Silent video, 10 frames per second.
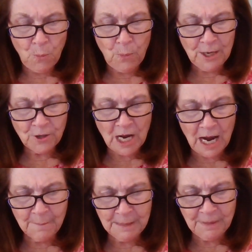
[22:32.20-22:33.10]
We are
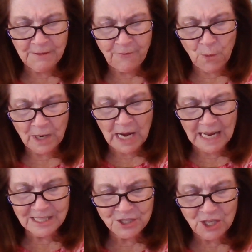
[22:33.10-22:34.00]
coming before
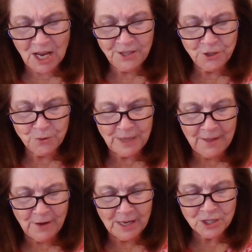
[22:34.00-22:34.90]
God's Son
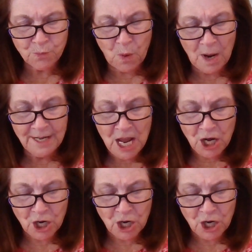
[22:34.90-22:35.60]
together as one,